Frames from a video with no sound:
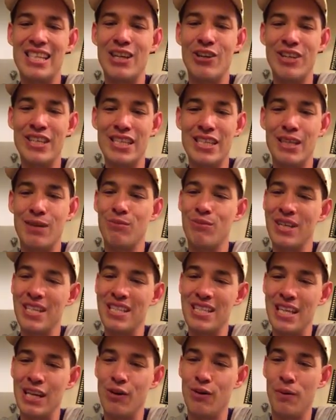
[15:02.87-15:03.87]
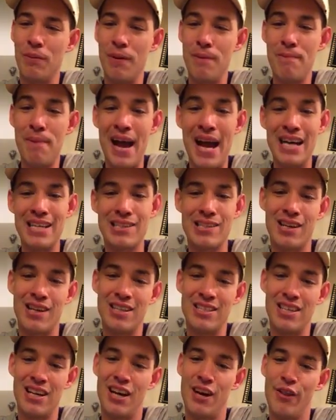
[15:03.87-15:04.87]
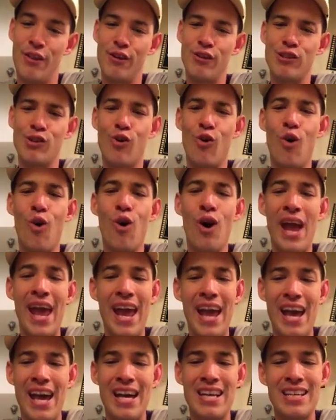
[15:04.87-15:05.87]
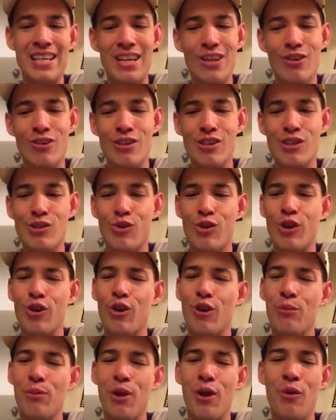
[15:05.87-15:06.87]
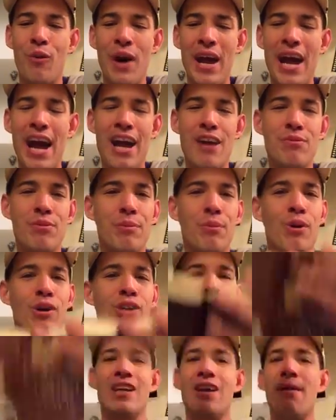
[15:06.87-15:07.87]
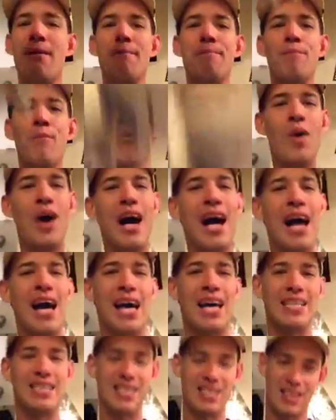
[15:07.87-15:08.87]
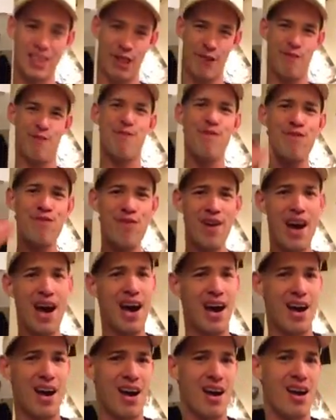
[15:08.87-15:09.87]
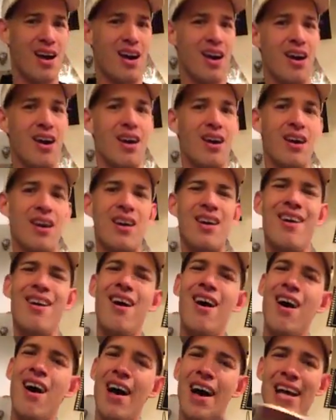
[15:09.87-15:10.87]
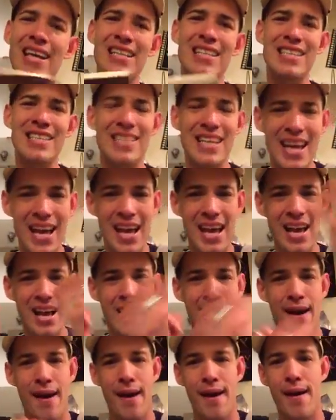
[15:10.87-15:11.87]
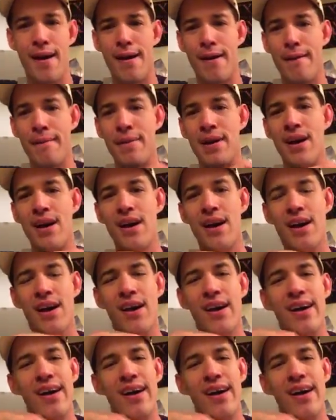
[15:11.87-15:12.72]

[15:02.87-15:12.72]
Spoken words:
there is some risk that it will be passed on to others, or and either distorted or blown away out of proportion. What the fuck? God damn.